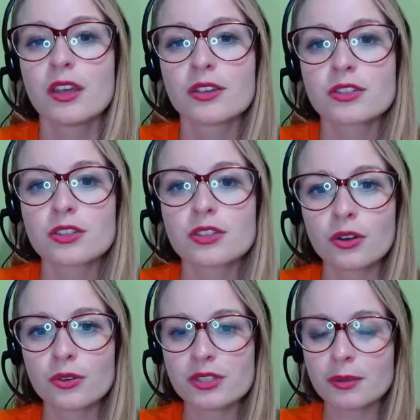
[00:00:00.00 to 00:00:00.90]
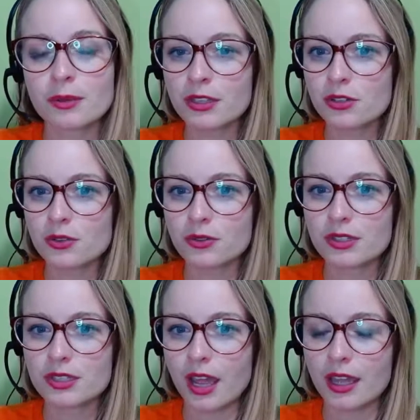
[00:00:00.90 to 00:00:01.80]
So some of the tools
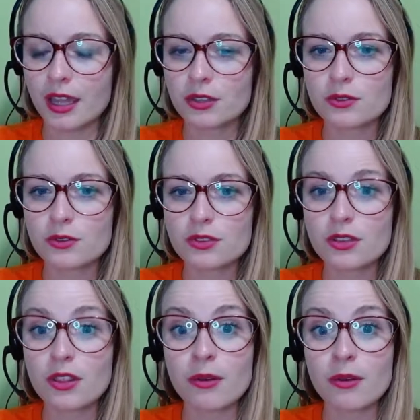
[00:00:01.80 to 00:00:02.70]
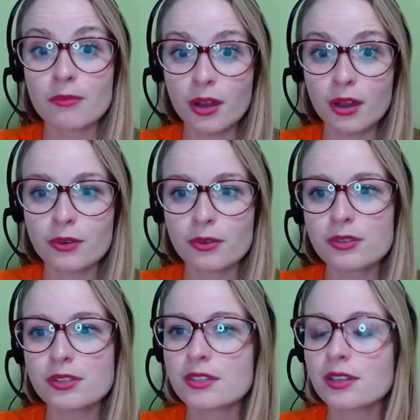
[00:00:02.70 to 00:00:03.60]
that I use the
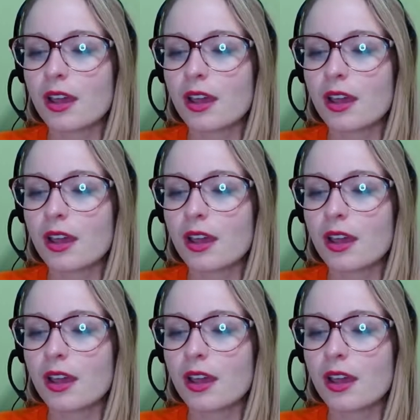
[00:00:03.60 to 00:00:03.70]
most